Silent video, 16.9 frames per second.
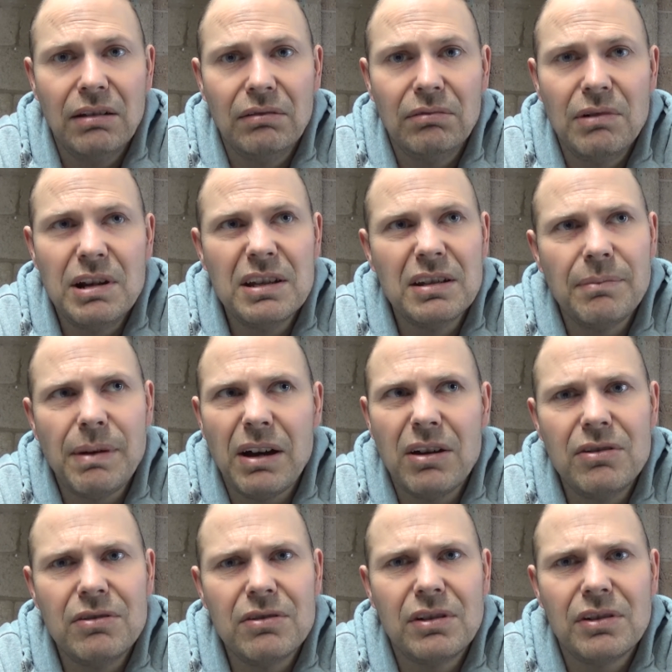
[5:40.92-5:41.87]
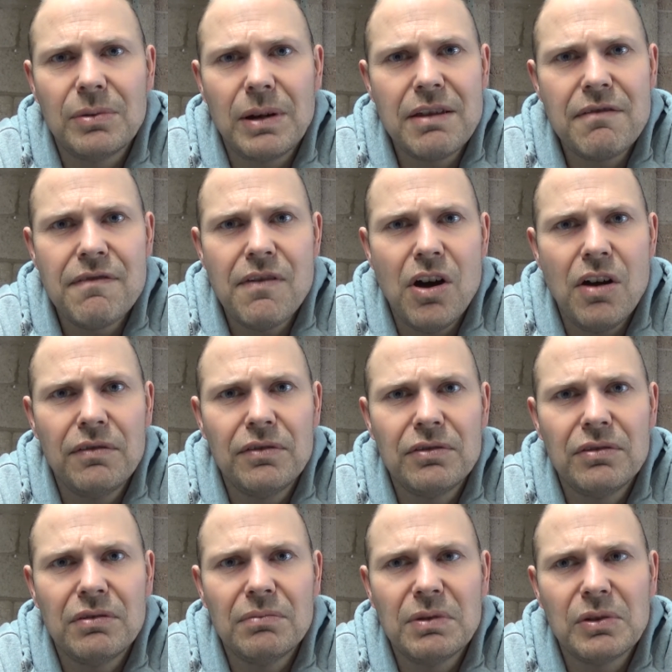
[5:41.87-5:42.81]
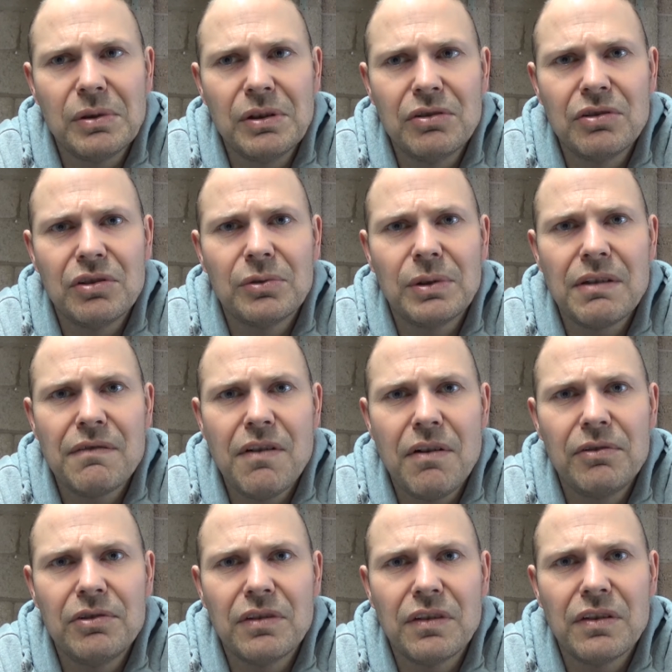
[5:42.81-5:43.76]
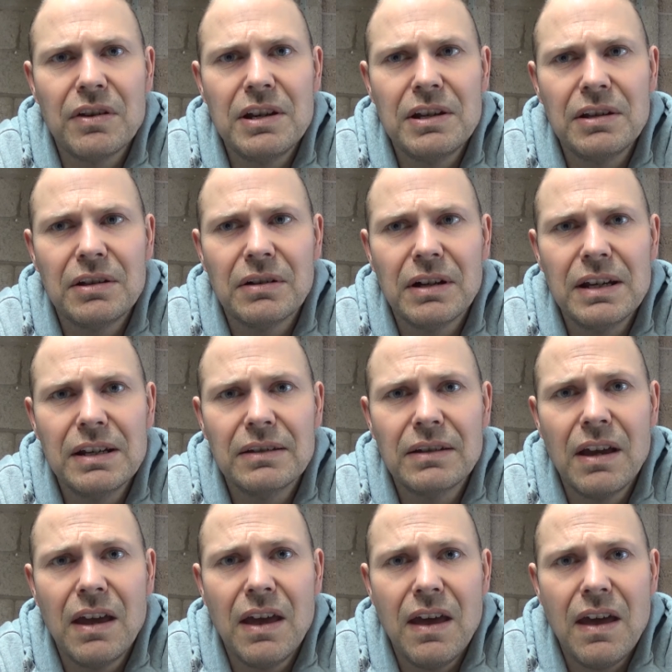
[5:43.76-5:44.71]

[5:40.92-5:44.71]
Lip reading: Reading about 125, between 125 and 130 degrees.